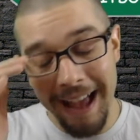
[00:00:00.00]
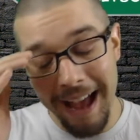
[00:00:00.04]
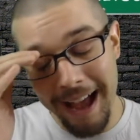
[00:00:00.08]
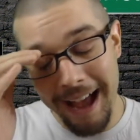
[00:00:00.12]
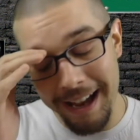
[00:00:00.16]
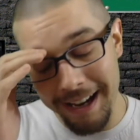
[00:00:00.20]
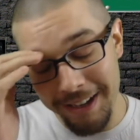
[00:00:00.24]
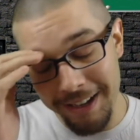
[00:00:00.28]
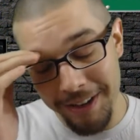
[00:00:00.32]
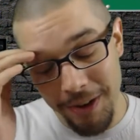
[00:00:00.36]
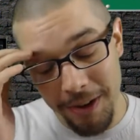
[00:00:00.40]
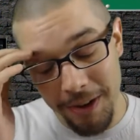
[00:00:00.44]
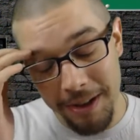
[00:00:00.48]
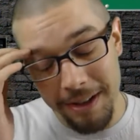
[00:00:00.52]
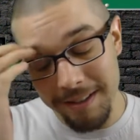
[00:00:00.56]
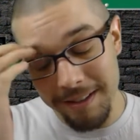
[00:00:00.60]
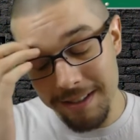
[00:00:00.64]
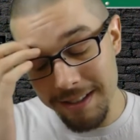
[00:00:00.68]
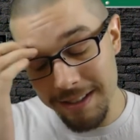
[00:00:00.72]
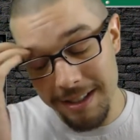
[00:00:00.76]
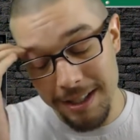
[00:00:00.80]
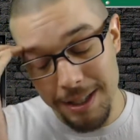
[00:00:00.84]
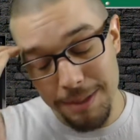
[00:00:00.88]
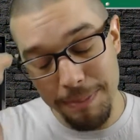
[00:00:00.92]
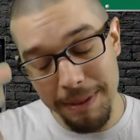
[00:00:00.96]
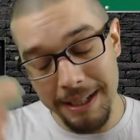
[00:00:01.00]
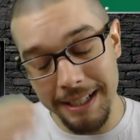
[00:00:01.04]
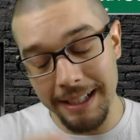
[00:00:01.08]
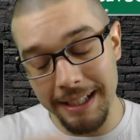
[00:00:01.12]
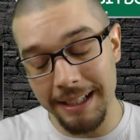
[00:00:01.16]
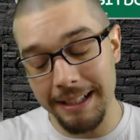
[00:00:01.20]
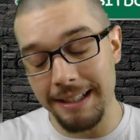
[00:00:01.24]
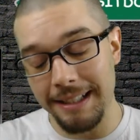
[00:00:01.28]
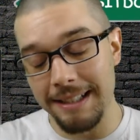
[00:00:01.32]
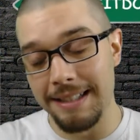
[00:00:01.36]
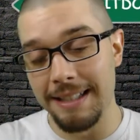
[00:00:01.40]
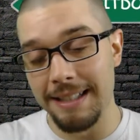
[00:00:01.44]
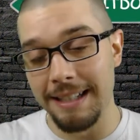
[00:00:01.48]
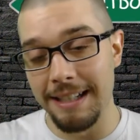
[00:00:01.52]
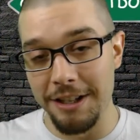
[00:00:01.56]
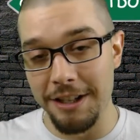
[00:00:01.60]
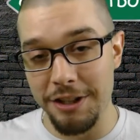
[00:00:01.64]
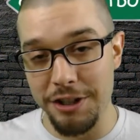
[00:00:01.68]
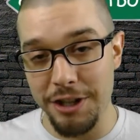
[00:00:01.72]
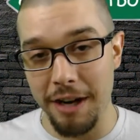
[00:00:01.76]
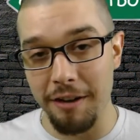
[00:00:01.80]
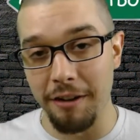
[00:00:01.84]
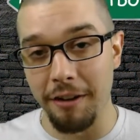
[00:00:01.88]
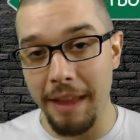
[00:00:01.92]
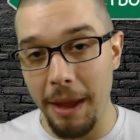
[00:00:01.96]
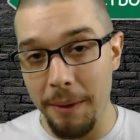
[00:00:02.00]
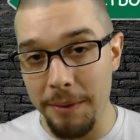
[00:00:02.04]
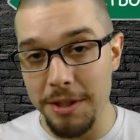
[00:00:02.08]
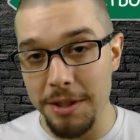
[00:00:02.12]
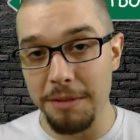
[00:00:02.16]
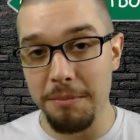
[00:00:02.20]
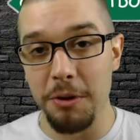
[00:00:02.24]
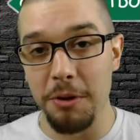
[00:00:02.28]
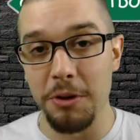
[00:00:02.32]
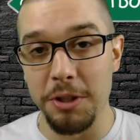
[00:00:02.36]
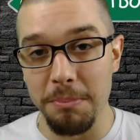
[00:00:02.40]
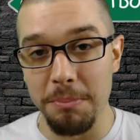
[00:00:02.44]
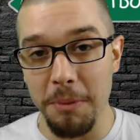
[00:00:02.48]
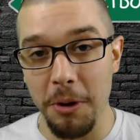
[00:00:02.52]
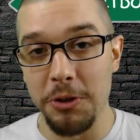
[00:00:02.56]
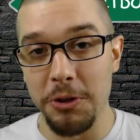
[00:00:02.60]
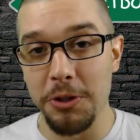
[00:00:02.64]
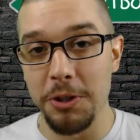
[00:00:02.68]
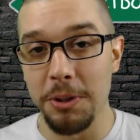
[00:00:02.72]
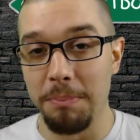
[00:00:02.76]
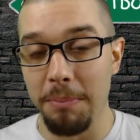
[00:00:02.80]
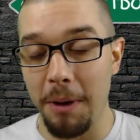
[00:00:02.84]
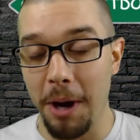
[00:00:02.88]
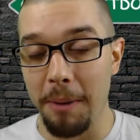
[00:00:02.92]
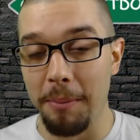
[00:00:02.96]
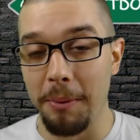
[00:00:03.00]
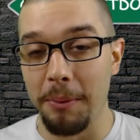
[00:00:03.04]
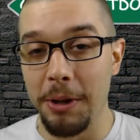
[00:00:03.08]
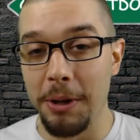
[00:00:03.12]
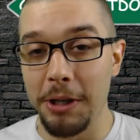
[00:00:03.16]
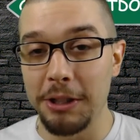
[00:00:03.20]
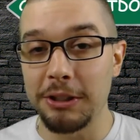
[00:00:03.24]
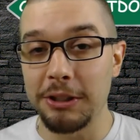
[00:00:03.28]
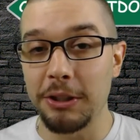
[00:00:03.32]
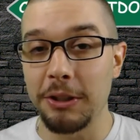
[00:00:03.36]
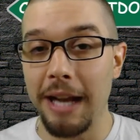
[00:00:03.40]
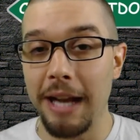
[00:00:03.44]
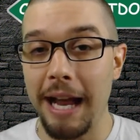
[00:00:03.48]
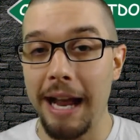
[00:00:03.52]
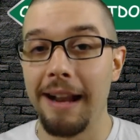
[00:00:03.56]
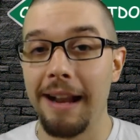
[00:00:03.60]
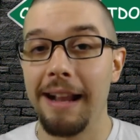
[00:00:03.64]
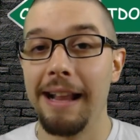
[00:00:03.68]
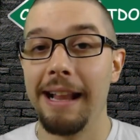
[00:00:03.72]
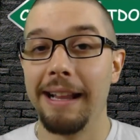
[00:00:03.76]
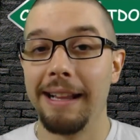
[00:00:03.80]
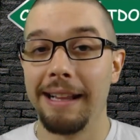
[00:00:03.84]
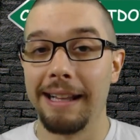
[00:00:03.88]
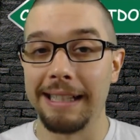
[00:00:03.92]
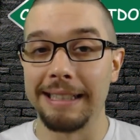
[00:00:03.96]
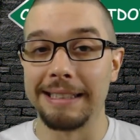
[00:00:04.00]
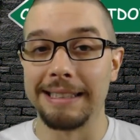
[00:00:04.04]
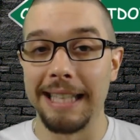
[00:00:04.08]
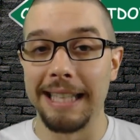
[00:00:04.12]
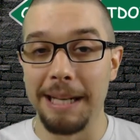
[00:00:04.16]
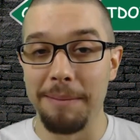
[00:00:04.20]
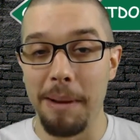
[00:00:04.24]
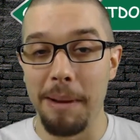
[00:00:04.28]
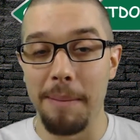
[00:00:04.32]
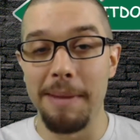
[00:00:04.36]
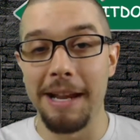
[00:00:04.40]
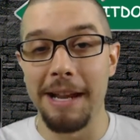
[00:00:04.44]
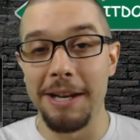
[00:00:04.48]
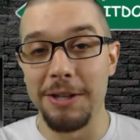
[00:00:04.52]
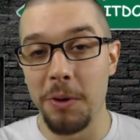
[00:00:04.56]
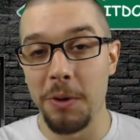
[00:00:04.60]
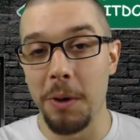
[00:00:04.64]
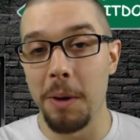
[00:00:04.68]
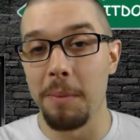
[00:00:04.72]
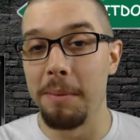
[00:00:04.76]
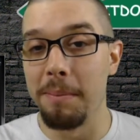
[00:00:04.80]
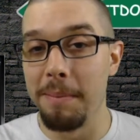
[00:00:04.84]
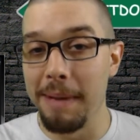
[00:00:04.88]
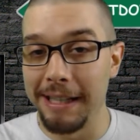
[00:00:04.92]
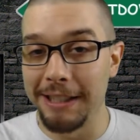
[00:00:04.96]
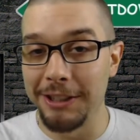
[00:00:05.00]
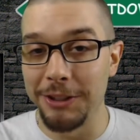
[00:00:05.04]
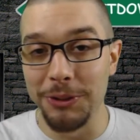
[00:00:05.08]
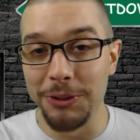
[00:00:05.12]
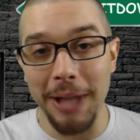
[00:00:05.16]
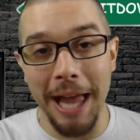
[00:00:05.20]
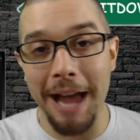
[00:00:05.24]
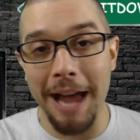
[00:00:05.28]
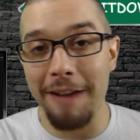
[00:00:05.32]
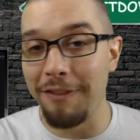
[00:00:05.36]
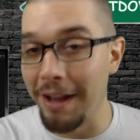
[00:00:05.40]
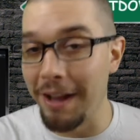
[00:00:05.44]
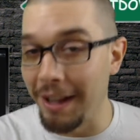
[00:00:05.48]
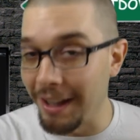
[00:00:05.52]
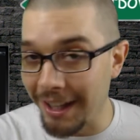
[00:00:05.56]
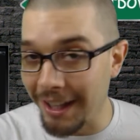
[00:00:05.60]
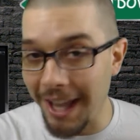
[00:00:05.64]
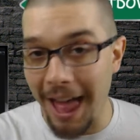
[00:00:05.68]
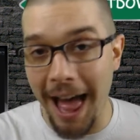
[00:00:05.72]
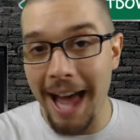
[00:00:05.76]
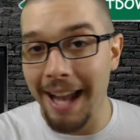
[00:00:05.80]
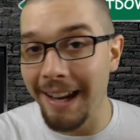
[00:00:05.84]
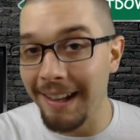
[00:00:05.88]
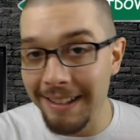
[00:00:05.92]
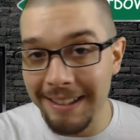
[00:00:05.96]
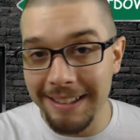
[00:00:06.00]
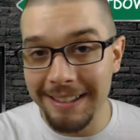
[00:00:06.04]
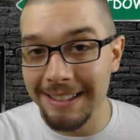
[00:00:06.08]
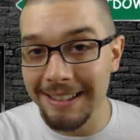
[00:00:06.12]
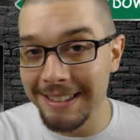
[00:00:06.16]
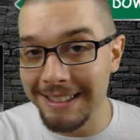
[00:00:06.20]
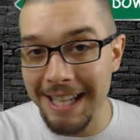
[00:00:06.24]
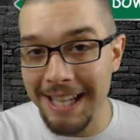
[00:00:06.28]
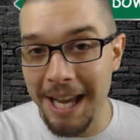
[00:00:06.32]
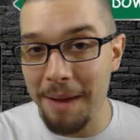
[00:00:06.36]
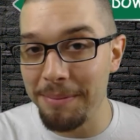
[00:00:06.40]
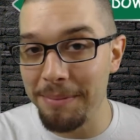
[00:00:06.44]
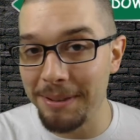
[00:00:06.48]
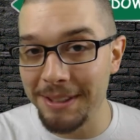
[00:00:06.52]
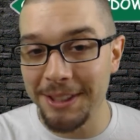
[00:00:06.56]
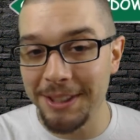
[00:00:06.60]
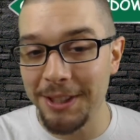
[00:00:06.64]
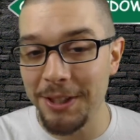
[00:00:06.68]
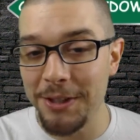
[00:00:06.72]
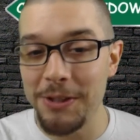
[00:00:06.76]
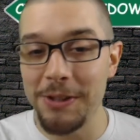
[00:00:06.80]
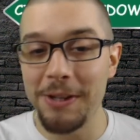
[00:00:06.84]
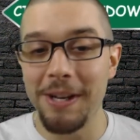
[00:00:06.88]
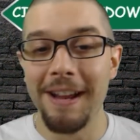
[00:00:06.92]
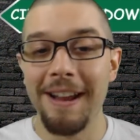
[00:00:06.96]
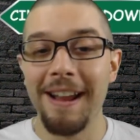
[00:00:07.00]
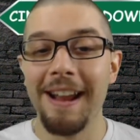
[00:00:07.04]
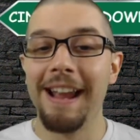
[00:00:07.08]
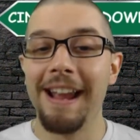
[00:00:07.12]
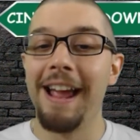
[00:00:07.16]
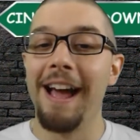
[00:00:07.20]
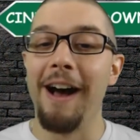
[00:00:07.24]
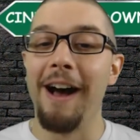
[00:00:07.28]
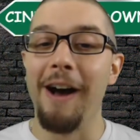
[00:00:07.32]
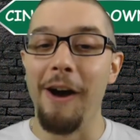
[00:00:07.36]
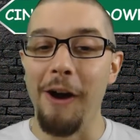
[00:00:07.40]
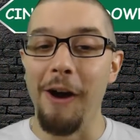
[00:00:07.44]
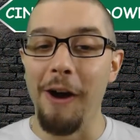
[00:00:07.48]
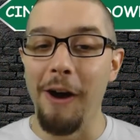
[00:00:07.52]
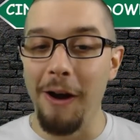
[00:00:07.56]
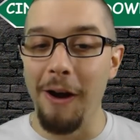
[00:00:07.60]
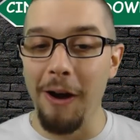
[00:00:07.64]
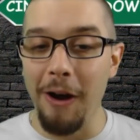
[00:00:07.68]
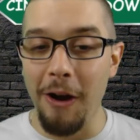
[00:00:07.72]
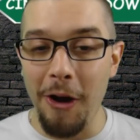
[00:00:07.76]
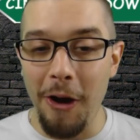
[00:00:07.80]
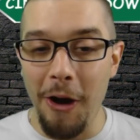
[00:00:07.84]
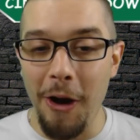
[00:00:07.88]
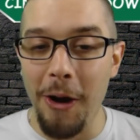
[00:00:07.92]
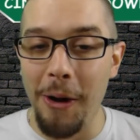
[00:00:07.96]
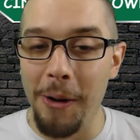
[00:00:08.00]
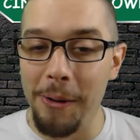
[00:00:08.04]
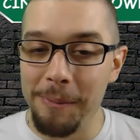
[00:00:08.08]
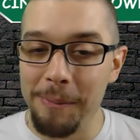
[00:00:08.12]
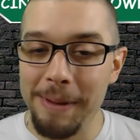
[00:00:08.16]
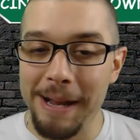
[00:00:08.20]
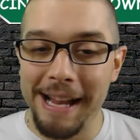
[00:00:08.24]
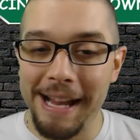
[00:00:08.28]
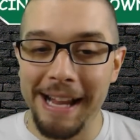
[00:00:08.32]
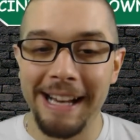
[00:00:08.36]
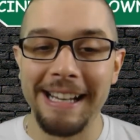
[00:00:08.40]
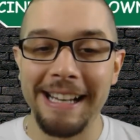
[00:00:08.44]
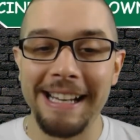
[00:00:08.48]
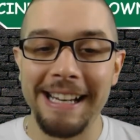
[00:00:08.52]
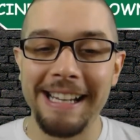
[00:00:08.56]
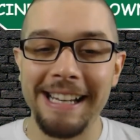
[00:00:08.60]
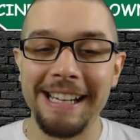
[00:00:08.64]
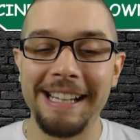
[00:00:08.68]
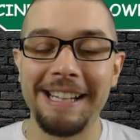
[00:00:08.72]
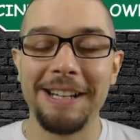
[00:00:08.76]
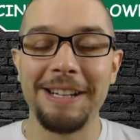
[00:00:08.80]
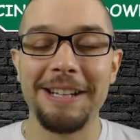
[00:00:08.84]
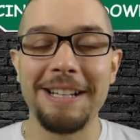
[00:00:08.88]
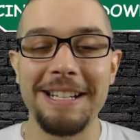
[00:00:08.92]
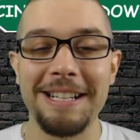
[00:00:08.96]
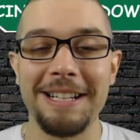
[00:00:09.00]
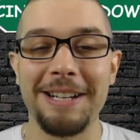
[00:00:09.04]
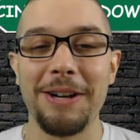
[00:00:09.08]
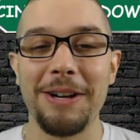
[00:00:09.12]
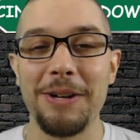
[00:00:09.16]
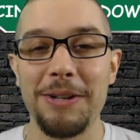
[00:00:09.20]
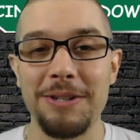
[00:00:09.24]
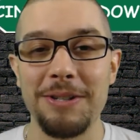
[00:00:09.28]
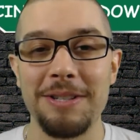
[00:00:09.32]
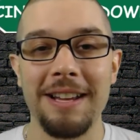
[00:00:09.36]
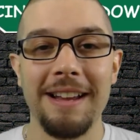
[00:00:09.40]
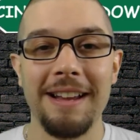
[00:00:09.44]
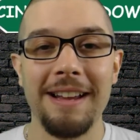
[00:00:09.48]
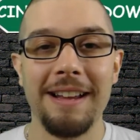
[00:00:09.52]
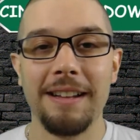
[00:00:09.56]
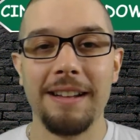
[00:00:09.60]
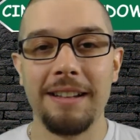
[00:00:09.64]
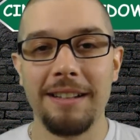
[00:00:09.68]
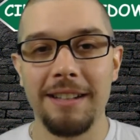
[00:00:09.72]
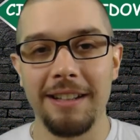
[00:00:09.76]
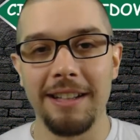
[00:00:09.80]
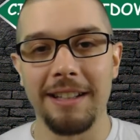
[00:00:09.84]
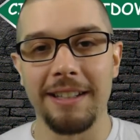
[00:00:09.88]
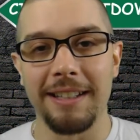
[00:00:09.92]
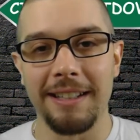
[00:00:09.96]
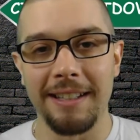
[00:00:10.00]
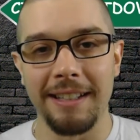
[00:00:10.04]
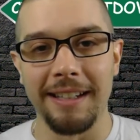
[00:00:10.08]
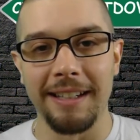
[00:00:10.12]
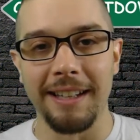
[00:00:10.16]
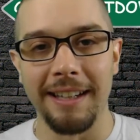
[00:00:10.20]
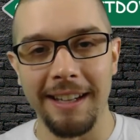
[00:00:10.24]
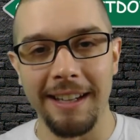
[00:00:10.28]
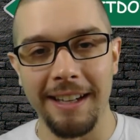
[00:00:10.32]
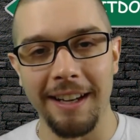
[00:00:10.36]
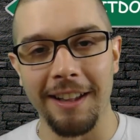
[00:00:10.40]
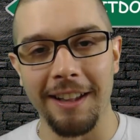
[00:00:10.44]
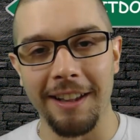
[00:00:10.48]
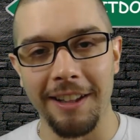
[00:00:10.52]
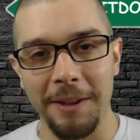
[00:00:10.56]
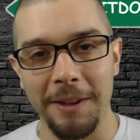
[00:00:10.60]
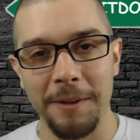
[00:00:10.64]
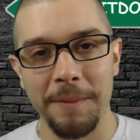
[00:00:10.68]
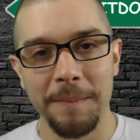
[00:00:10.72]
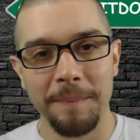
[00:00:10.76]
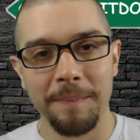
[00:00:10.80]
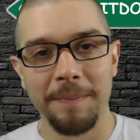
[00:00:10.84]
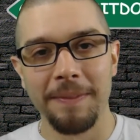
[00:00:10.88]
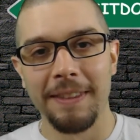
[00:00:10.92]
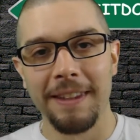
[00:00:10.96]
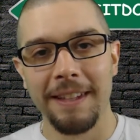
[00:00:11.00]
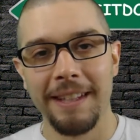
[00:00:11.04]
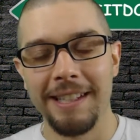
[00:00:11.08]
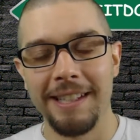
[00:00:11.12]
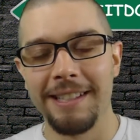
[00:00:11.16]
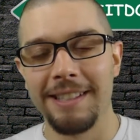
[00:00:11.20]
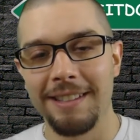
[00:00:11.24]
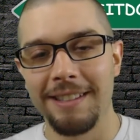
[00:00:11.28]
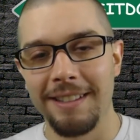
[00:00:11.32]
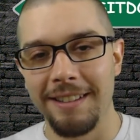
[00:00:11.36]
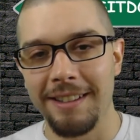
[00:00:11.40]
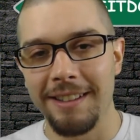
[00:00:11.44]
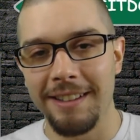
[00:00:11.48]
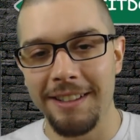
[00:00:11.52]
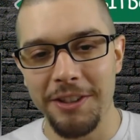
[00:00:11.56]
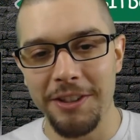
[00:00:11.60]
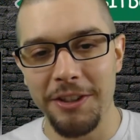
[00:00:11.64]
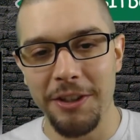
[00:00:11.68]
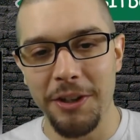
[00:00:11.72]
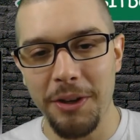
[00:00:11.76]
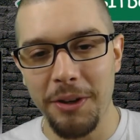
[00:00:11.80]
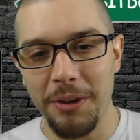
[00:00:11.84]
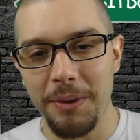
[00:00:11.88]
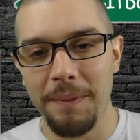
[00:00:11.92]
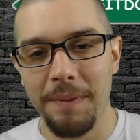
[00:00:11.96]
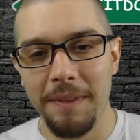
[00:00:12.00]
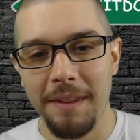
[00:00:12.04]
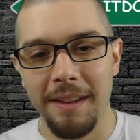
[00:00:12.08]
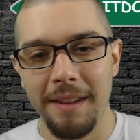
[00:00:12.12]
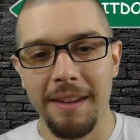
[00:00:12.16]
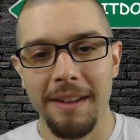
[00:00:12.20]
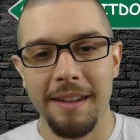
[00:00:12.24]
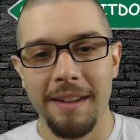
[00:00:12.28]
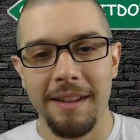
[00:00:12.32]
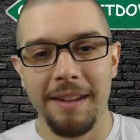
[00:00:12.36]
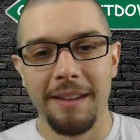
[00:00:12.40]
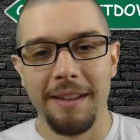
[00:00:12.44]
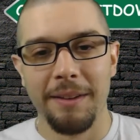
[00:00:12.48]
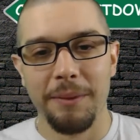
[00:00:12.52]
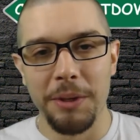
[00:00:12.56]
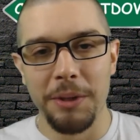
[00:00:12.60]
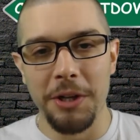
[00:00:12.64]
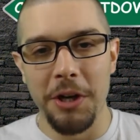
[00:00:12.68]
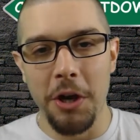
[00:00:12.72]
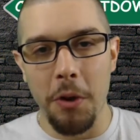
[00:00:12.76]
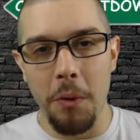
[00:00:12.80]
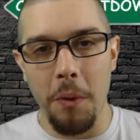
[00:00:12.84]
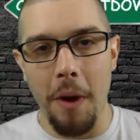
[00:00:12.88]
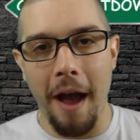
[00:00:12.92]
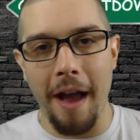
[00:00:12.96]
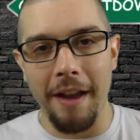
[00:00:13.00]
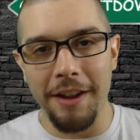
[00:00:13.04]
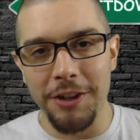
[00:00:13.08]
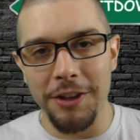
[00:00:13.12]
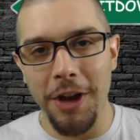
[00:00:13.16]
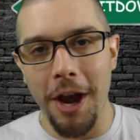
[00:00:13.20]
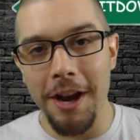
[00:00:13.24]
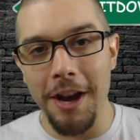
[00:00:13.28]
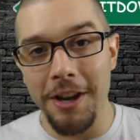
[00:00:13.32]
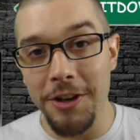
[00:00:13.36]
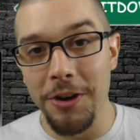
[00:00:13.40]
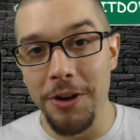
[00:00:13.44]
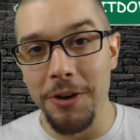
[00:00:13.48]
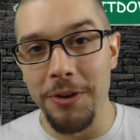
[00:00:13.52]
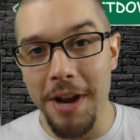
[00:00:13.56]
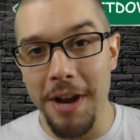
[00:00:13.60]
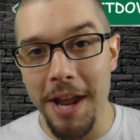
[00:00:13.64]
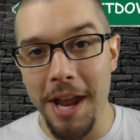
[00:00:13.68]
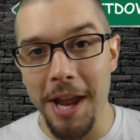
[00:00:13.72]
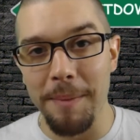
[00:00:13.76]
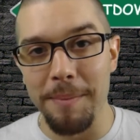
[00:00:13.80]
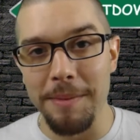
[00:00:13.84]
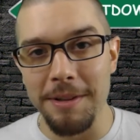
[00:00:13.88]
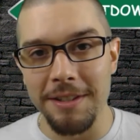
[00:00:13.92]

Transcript: I know, just speaking in the scene in general, that was the most emotional part. But we also got, like I said, my man Tormund makes you laugh a lot in this episode. Oh man, he goes to the King Killer. He's like, you know, we know why you got your name.